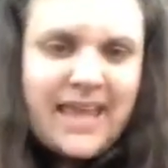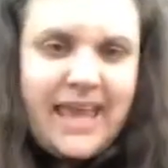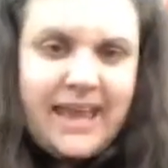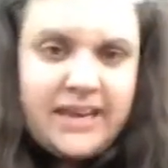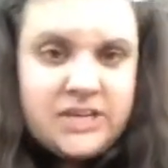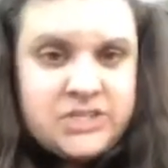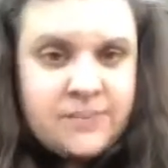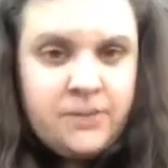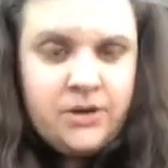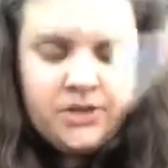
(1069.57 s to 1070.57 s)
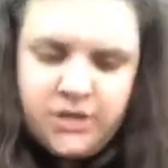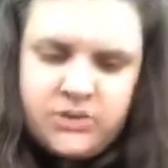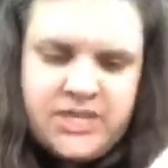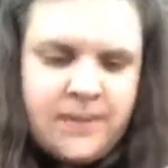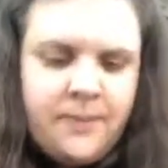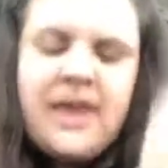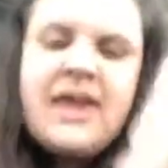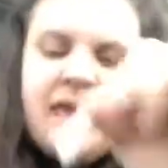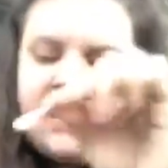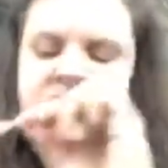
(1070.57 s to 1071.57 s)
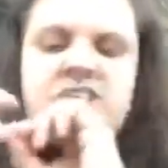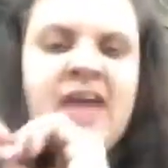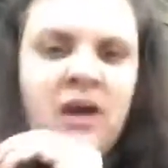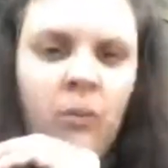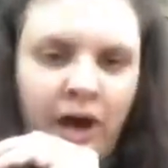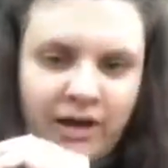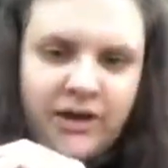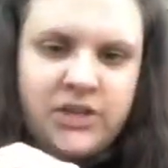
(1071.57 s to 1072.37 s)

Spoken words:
and dip your Q-tip into that water,